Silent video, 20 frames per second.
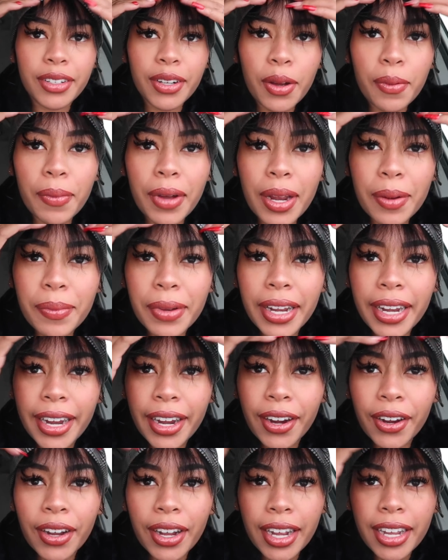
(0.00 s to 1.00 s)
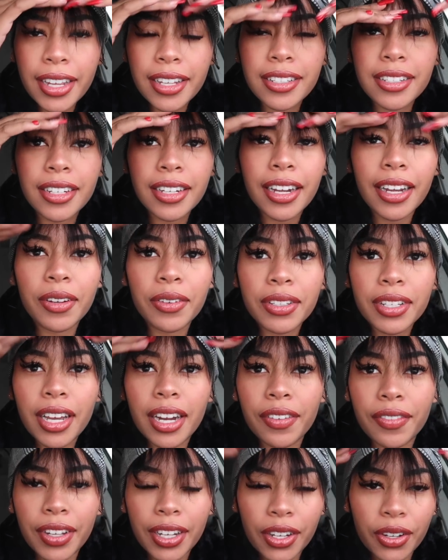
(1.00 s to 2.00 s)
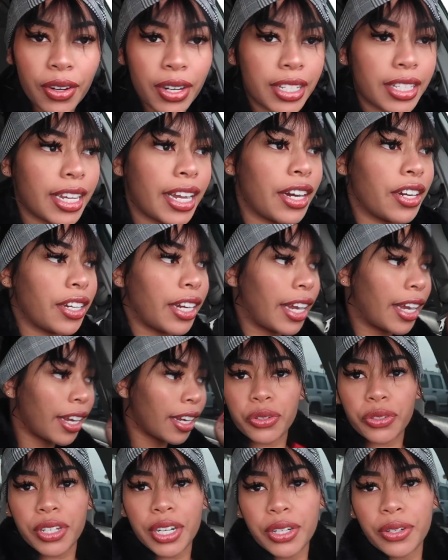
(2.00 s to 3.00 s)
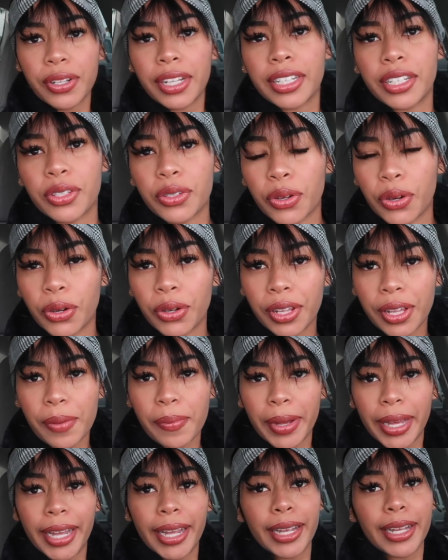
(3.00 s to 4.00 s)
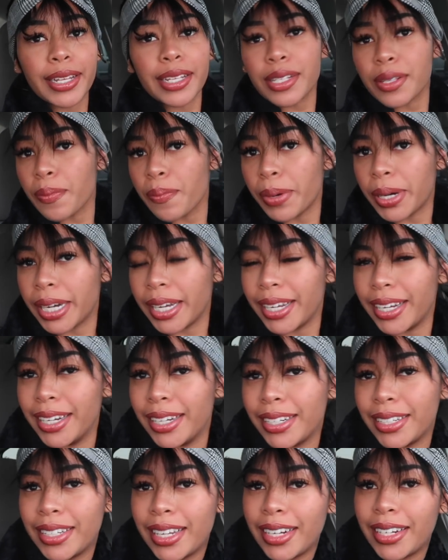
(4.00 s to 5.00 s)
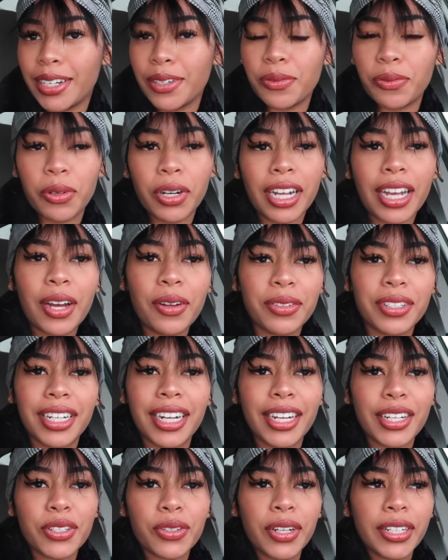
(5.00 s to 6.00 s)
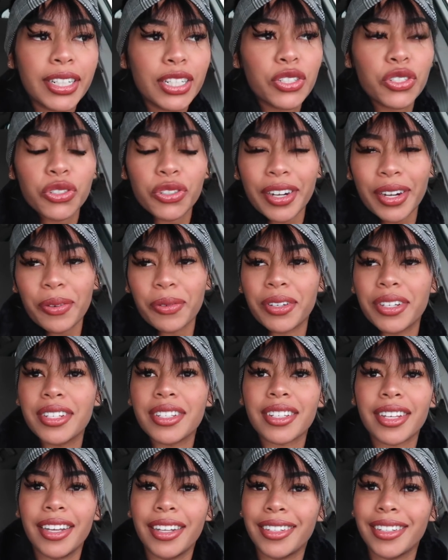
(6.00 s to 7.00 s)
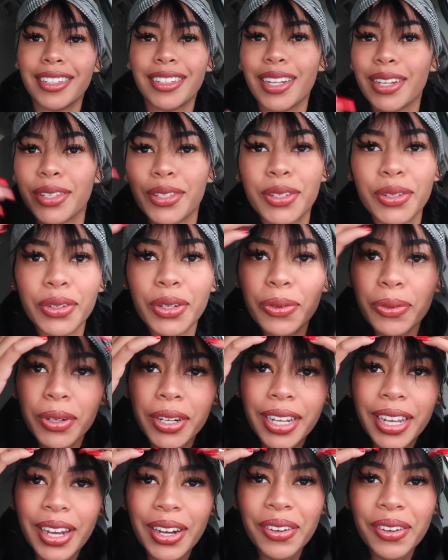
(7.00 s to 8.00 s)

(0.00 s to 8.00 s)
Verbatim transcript: don't mind my hair guys today was kind of like a crazy hair day usually I do like these curly bangs but they didn't work out today so I did straight ones and that still didn't work